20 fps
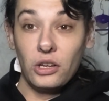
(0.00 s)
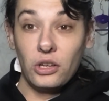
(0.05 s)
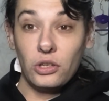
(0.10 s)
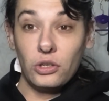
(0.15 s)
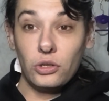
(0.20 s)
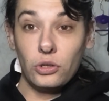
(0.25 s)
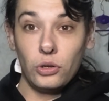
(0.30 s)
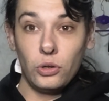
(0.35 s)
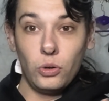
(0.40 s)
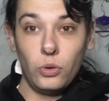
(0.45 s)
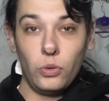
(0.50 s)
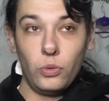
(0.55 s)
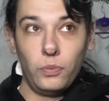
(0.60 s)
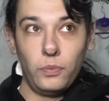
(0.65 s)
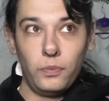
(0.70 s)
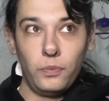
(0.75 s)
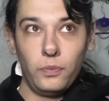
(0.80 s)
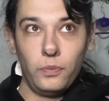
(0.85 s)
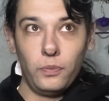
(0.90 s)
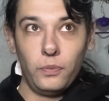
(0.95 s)
to
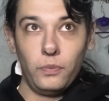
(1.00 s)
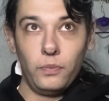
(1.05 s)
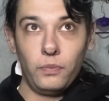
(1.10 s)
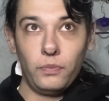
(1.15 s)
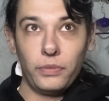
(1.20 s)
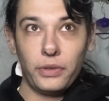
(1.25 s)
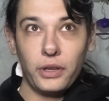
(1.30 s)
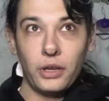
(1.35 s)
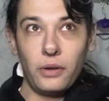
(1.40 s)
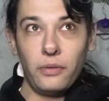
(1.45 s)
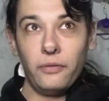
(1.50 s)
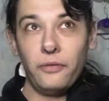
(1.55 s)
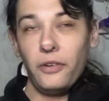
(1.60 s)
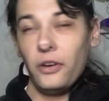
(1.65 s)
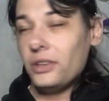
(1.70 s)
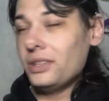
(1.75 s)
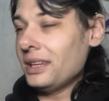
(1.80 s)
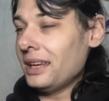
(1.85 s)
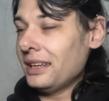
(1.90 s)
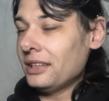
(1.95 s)

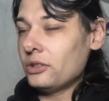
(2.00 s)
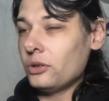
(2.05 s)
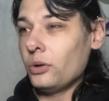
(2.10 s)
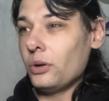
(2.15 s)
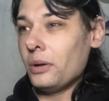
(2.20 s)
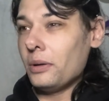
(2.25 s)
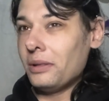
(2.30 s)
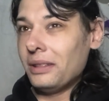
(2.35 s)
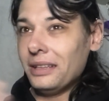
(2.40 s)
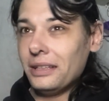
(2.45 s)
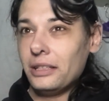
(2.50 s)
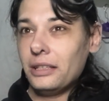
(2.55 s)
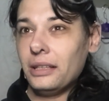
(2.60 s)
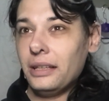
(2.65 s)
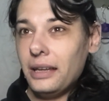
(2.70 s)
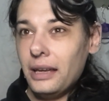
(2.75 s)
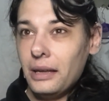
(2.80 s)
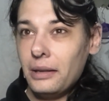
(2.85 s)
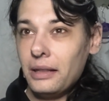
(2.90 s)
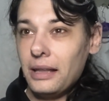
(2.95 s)
convert it into literally
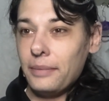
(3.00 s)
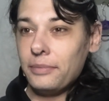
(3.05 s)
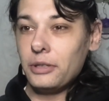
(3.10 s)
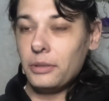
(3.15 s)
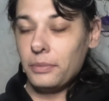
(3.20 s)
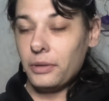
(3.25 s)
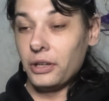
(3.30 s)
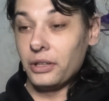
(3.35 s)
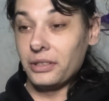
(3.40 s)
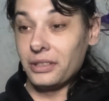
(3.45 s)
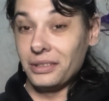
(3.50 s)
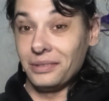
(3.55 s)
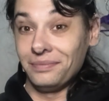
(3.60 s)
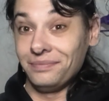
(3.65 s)
a laptop monitor.